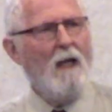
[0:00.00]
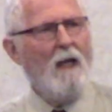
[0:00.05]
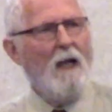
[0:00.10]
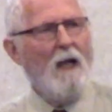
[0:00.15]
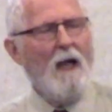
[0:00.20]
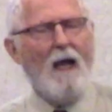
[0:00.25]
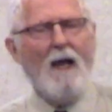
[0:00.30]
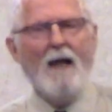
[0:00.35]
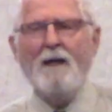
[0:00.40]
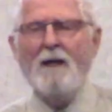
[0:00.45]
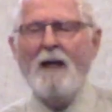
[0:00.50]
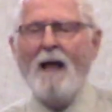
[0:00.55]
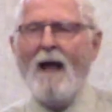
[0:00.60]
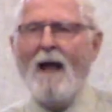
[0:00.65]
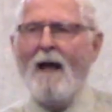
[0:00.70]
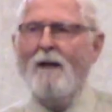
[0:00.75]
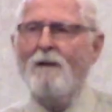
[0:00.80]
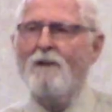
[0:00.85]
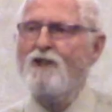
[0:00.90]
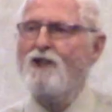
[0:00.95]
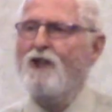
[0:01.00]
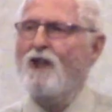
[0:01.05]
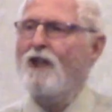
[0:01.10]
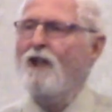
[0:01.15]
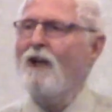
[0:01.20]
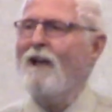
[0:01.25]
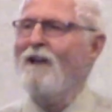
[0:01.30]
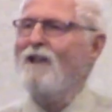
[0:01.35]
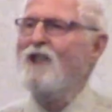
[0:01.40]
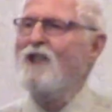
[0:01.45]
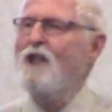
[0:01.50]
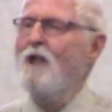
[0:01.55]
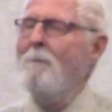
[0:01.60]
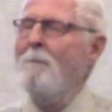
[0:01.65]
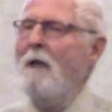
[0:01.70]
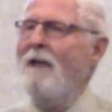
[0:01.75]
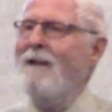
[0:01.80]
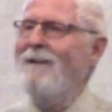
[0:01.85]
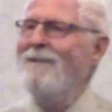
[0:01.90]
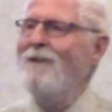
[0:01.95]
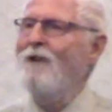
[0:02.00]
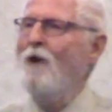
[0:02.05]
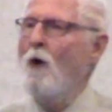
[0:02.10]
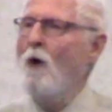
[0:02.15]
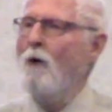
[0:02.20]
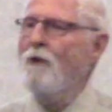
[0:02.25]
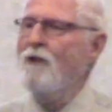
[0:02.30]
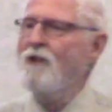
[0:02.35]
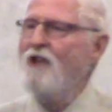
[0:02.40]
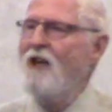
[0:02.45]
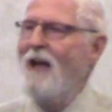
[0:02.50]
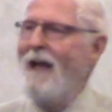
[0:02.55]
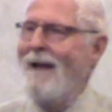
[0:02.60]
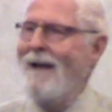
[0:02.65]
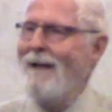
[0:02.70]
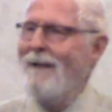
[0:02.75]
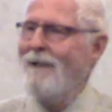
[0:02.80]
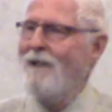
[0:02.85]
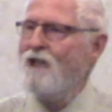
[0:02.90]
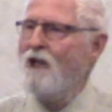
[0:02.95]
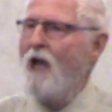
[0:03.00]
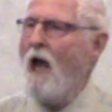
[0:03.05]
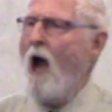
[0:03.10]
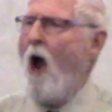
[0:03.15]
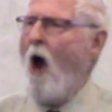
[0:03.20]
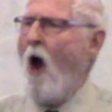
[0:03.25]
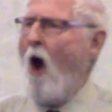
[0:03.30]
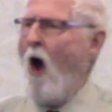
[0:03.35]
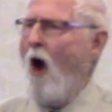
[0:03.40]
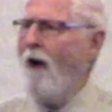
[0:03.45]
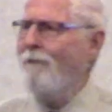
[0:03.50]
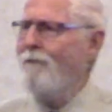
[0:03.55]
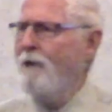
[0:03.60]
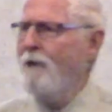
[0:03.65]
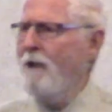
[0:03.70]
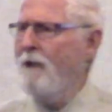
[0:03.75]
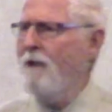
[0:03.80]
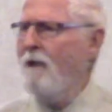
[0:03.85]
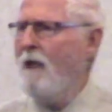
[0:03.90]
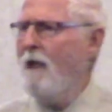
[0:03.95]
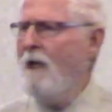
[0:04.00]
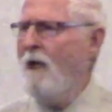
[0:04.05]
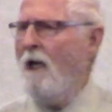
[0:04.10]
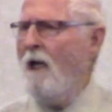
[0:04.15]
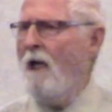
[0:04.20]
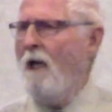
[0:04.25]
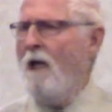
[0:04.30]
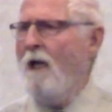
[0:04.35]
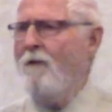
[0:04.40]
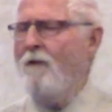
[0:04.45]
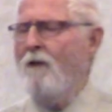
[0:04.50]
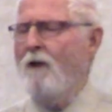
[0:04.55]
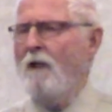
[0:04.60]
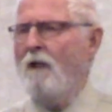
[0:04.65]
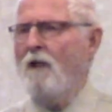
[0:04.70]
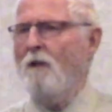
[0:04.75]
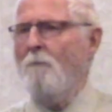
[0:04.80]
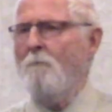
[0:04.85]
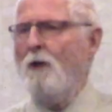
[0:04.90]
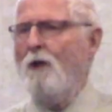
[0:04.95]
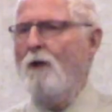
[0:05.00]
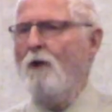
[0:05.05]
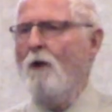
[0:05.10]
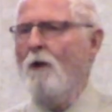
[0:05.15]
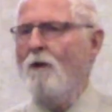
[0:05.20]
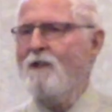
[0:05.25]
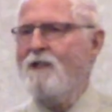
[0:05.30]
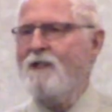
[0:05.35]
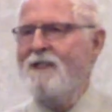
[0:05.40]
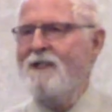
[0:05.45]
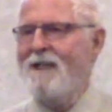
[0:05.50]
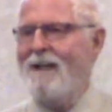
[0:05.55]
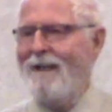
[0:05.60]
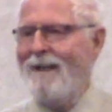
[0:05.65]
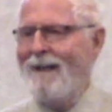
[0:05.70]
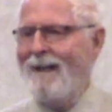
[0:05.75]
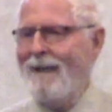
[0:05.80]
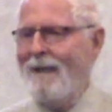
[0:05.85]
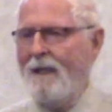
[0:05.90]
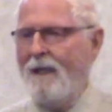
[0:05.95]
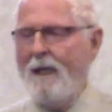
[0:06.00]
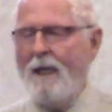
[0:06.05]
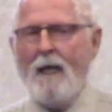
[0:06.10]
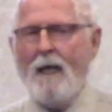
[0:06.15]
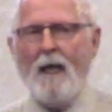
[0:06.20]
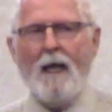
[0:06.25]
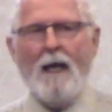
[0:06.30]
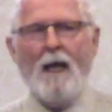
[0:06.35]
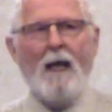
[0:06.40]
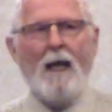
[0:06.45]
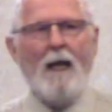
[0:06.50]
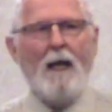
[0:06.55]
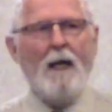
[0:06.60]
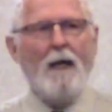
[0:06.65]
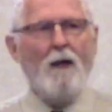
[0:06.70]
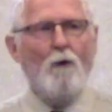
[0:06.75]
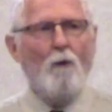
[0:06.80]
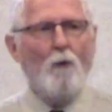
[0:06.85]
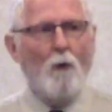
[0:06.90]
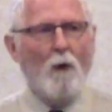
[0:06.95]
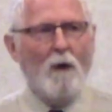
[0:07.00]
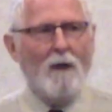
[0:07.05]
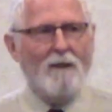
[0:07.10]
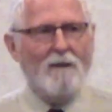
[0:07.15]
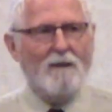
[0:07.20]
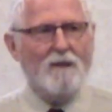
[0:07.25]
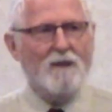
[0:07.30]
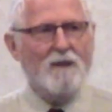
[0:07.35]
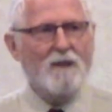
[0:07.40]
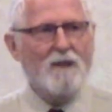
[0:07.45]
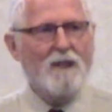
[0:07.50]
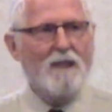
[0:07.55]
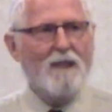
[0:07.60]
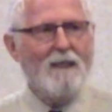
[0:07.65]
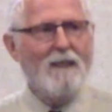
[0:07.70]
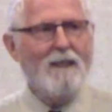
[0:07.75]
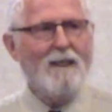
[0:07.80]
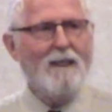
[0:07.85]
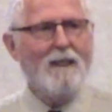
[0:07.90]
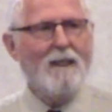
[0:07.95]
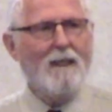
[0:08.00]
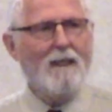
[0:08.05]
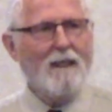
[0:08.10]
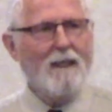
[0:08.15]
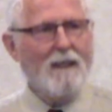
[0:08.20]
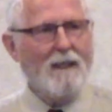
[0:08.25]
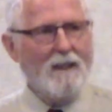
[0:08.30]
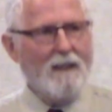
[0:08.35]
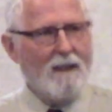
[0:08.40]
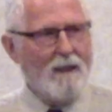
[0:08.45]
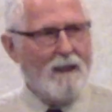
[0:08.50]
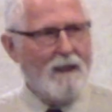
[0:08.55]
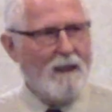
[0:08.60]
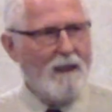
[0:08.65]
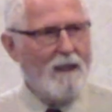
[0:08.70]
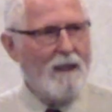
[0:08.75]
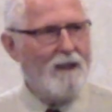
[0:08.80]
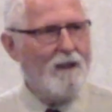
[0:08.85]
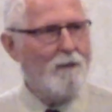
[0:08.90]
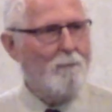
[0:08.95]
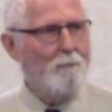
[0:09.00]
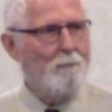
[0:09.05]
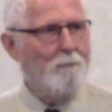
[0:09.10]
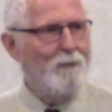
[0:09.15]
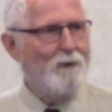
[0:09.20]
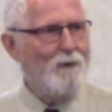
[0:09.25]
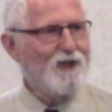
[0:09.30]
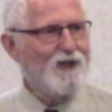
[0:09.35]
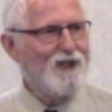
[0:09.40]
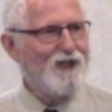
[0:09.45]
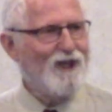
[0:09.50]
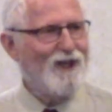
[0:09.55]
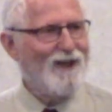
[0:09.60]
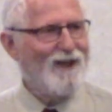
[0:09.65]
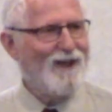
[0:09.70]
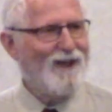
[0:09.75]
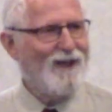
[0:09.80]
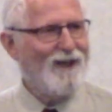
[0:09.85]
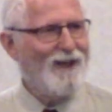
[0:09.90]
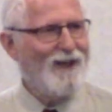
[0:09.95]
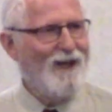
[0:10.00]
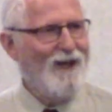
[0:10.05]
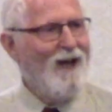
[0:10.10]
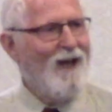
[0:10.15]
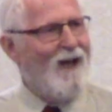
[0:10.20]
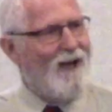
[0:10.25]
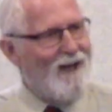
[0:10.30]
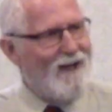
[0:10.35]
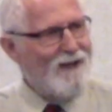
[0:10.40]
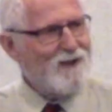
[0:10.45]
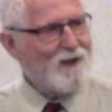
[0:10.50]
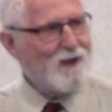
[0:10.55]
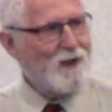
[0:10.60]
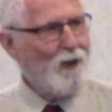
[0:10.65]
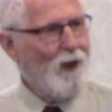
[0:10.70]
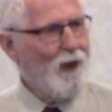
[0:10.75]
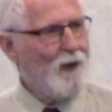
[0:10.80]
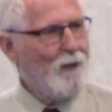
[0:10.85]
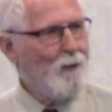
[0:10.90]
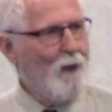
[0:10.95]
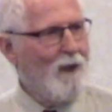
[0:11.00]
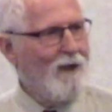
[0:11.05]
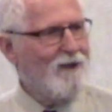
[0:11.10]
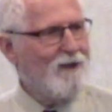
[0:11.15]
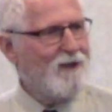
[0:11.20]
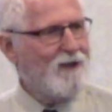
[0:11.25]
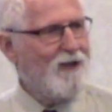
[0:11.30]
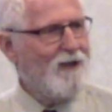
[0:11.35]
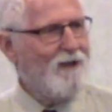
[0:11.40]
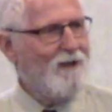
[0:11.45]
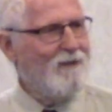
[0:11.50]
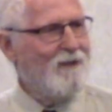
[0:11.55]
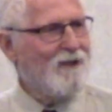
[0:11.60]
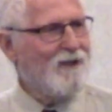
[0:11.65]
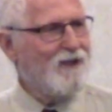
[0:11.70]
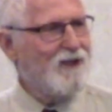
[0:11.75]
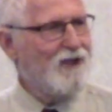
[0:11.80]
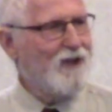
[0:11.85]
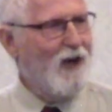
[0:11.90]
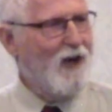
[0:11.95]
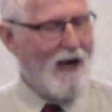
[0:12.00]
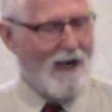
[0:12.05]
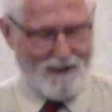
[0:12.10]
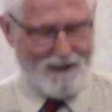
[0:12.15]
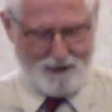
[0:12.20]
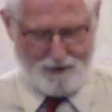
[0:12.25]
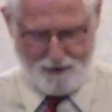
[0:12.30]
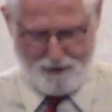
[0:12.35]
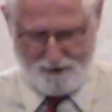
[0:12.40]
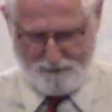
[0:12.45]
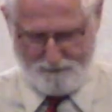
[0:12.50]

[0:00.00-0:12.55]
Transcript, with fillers: And as the custom in those days, often the communal singing was hymns. And so it was this night.